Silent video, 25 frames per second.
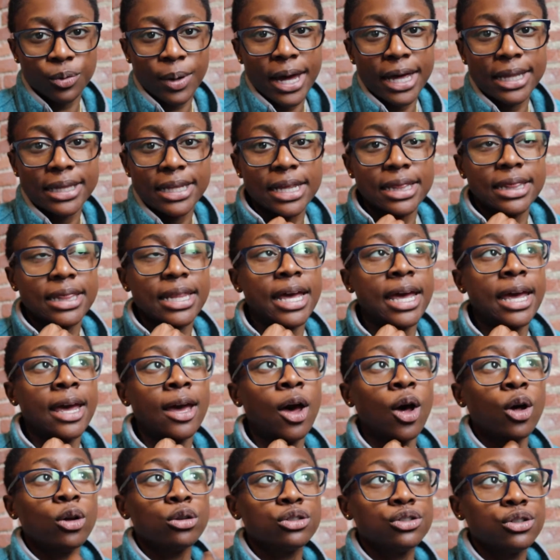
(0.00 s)
and then they
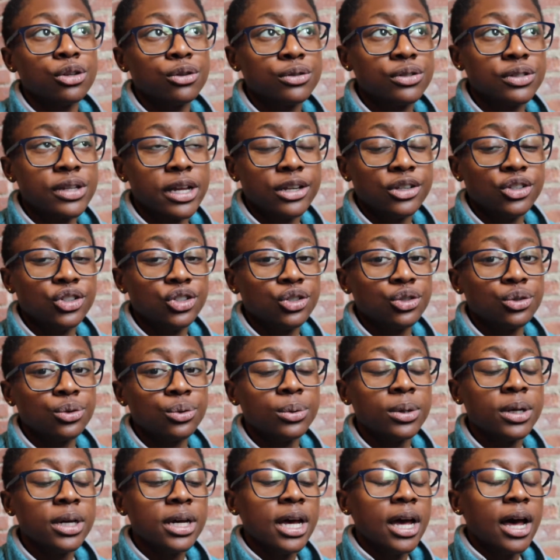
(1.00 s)
also send
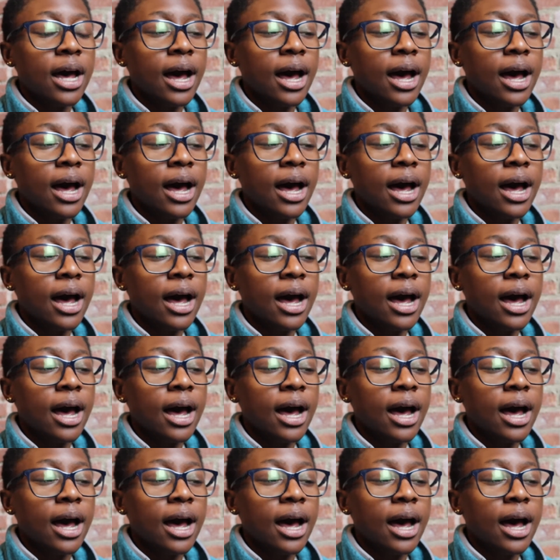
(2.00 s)
you,